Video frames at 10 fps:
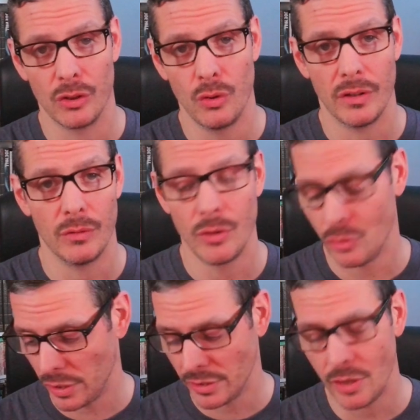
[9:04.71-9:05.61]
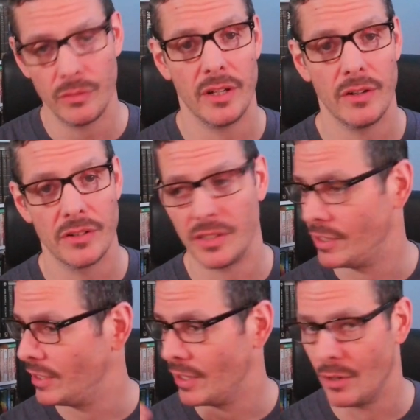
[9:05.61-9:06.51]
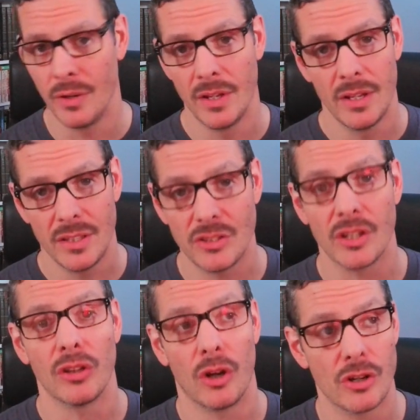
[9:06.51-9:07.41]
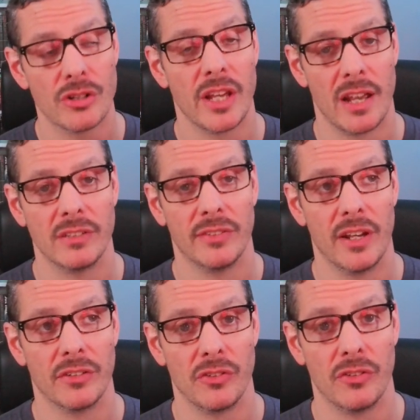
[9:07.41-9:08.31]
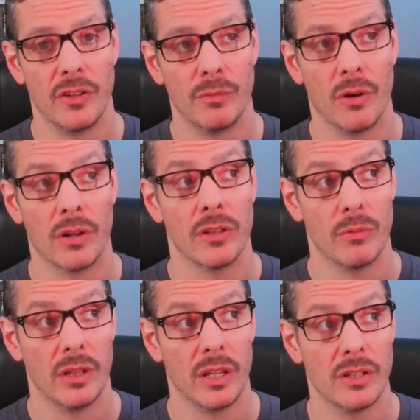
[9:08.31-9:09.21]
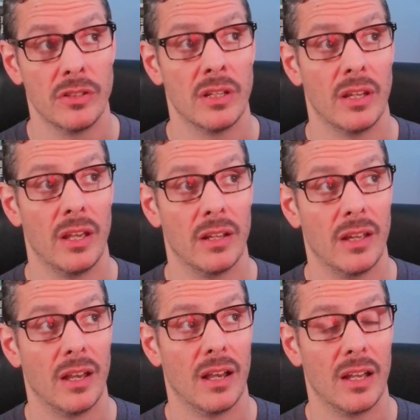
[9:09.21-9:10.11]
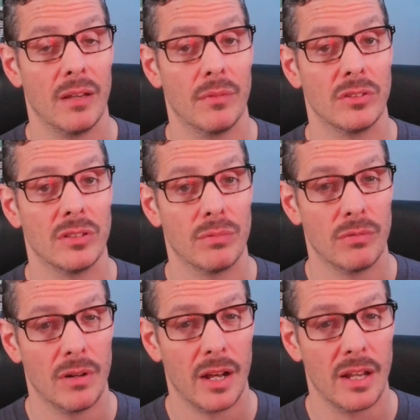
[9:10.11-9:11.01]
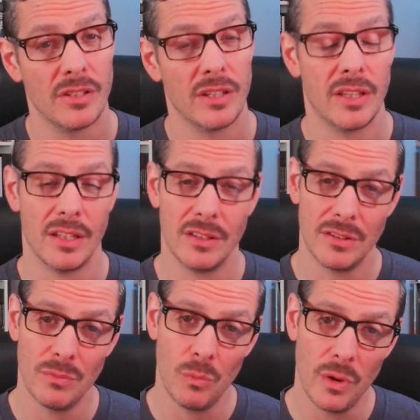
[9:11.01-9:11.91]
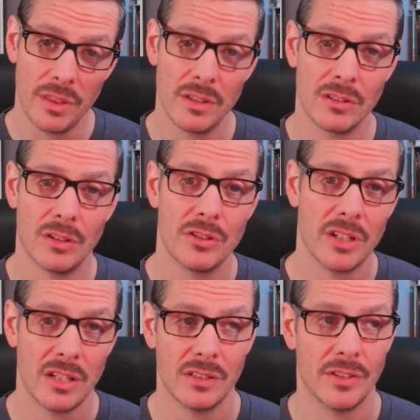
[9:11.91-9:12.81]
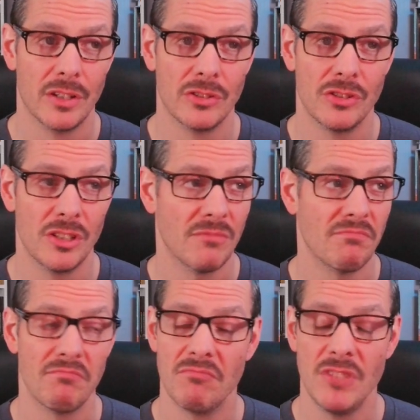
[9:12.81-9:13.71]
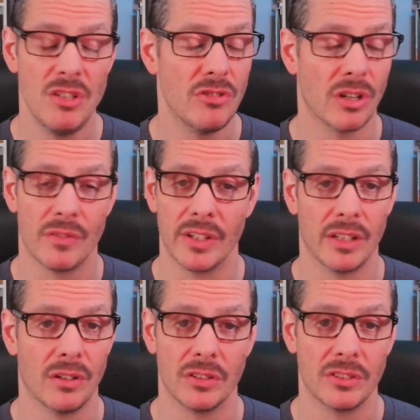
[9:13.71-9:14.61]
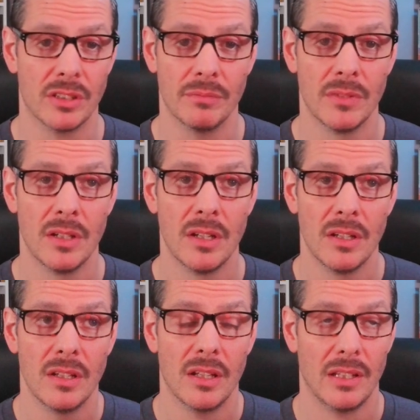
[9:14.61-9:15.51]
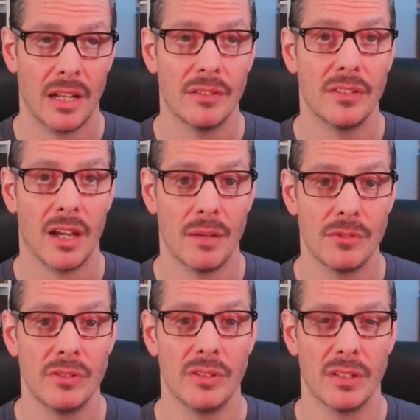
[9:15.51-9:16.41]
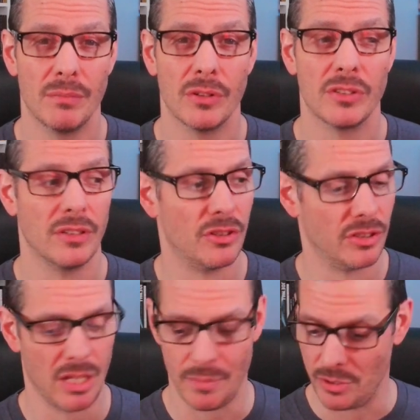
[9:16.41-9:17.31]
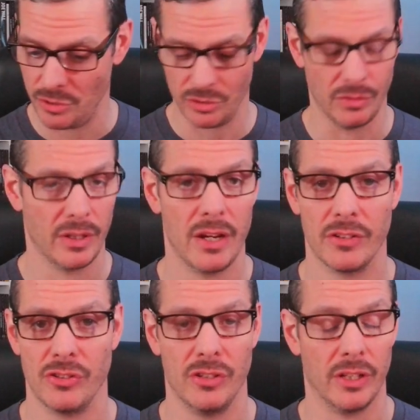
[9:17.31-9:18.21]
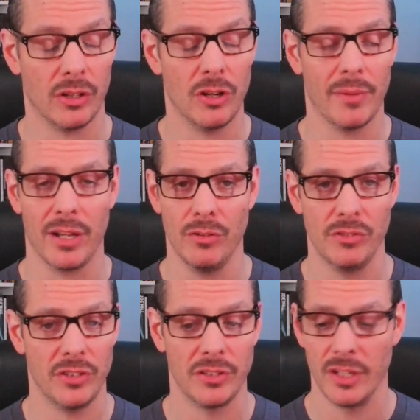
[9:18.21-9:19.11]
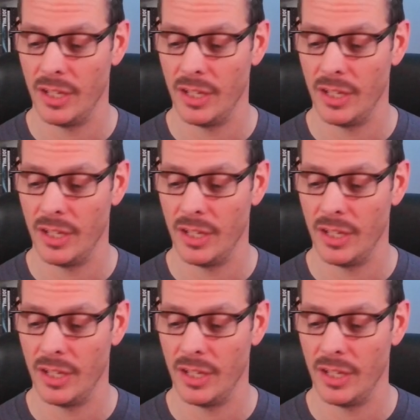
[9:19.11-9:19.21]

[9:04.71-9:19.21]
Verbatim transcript: quick, a real quick note here is that you know there's a large cast of characters in this book. There really is, and I am surprised that with this large cast of characters, you don't ever get lost in them. A lot of times you get books that just keep introducing new characters, and you're like, oh man, who is this?